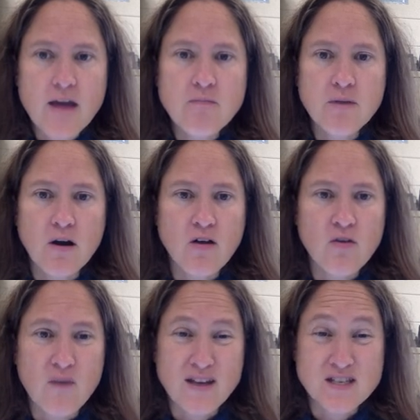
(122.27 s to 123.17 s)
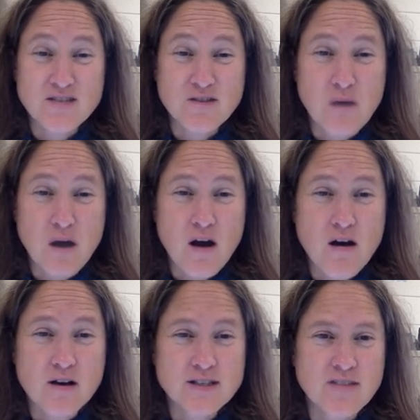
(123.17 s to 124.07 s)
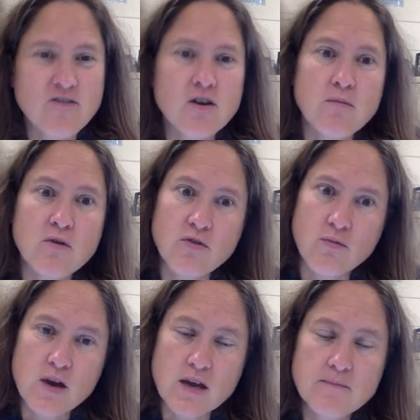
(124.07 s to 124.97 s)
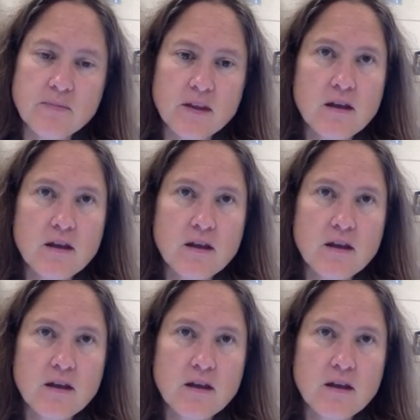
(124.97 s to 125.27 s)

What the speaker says: but all the rest of them are except for number 3.